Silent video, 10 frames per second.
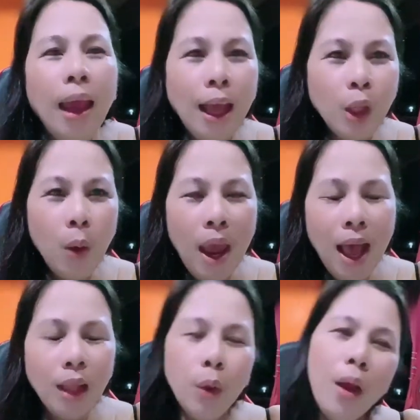Hello,
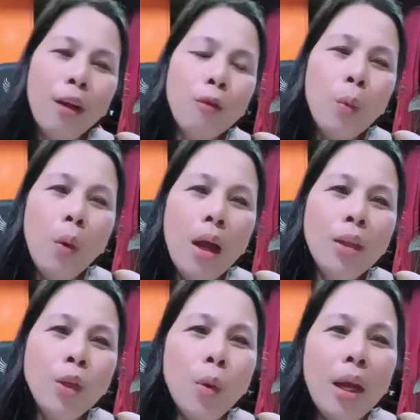hello
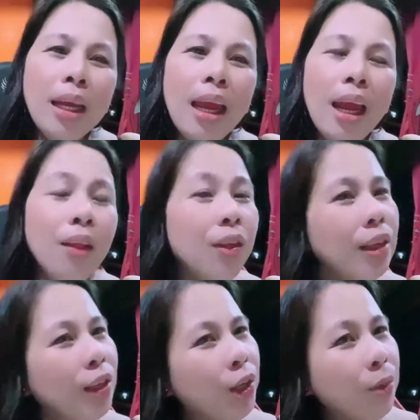everyone. So again,
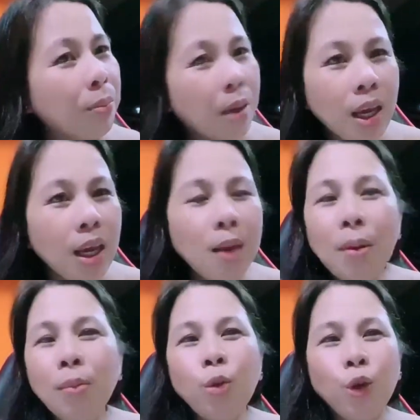this is me,
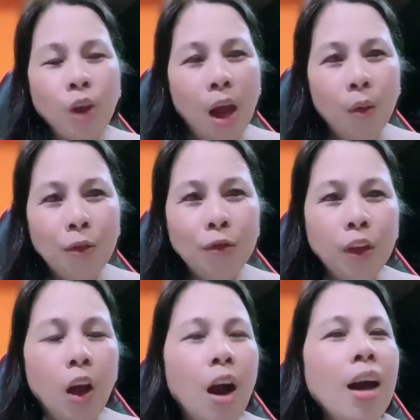Mom Shawie
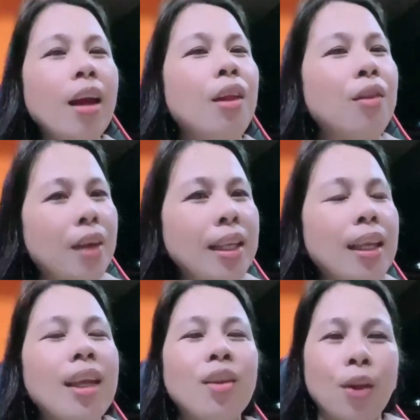Vlog, and this
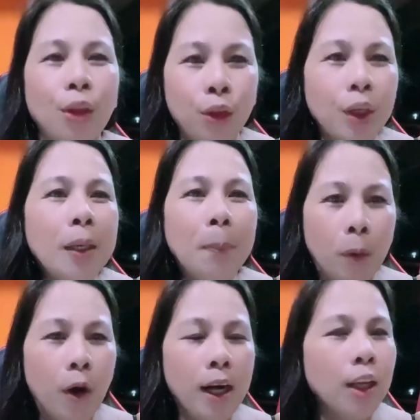is the third
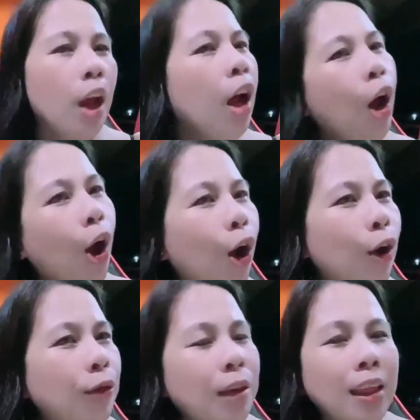part
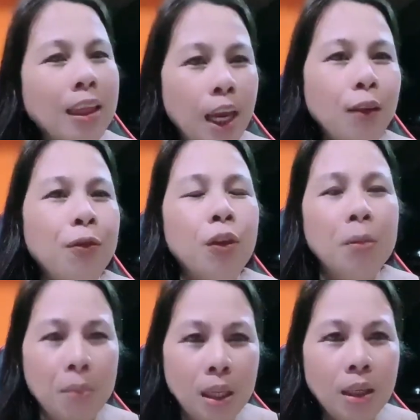of the thankful
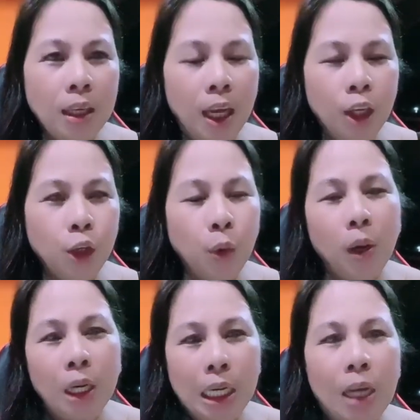message to
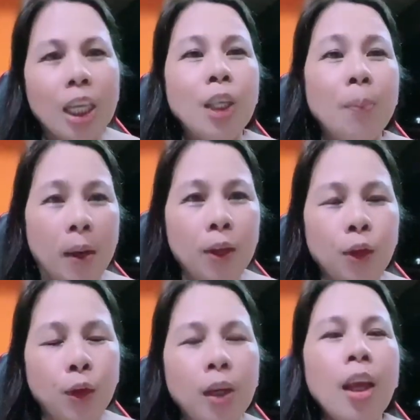our dear
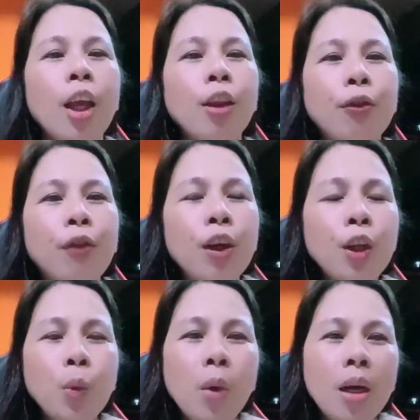sponsor. The
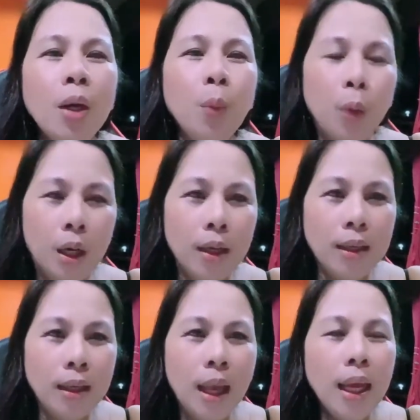first one
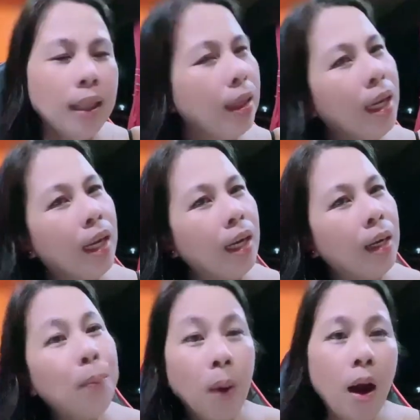was
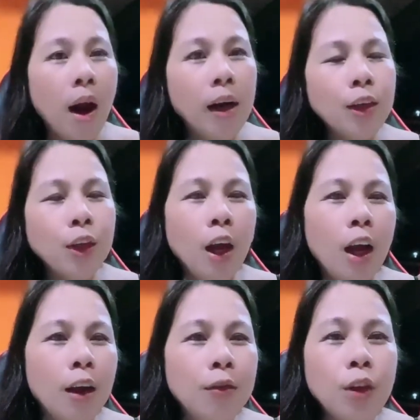their bars
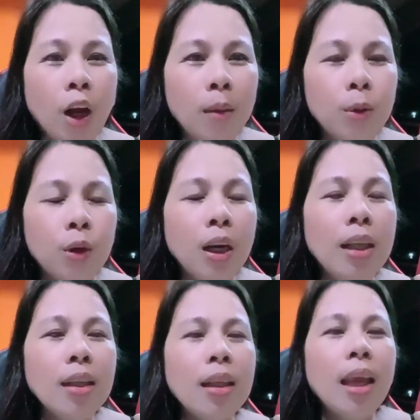of
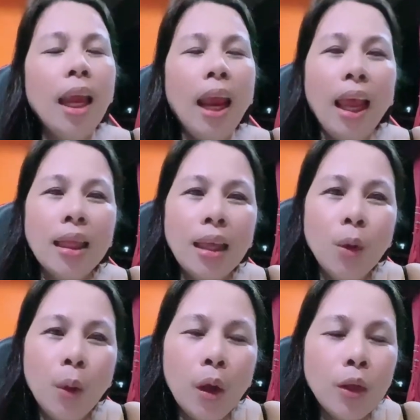Toblerone, and
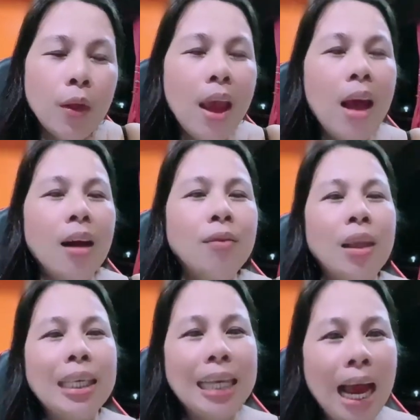then we also have
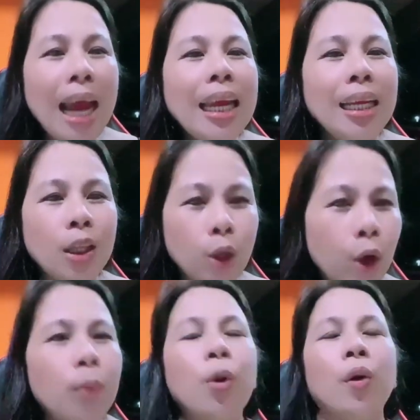the tiny
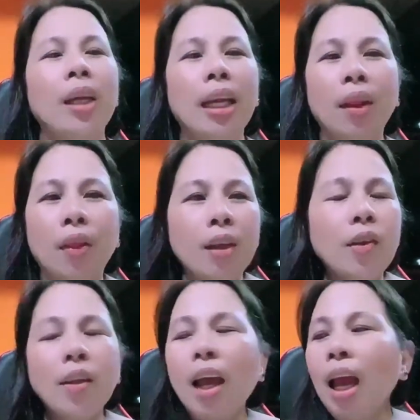Toblerone, and
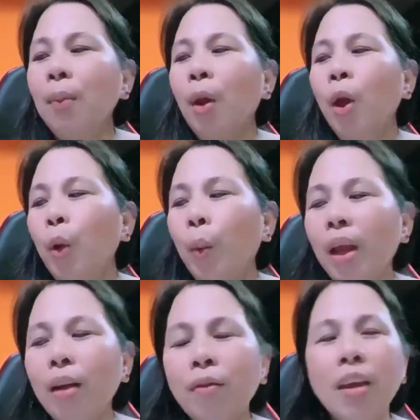this time we
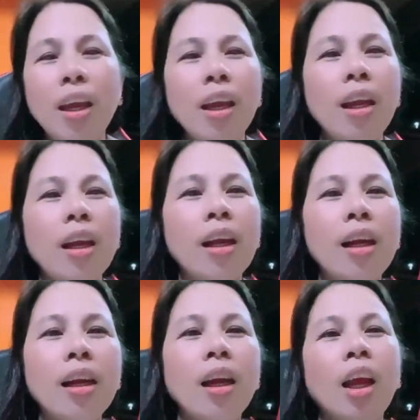have
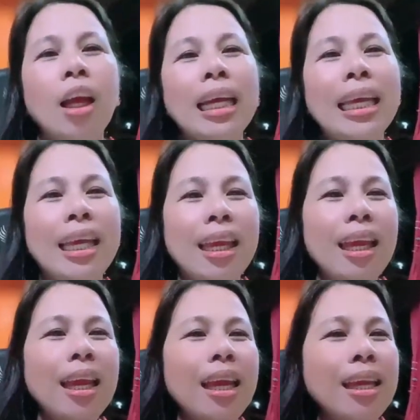here
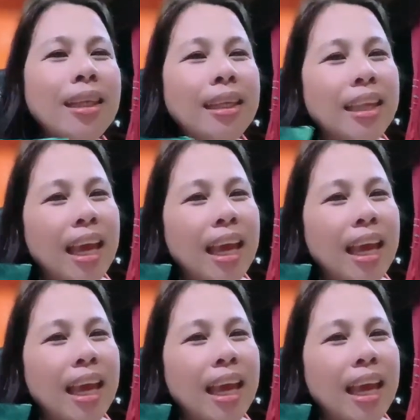kisses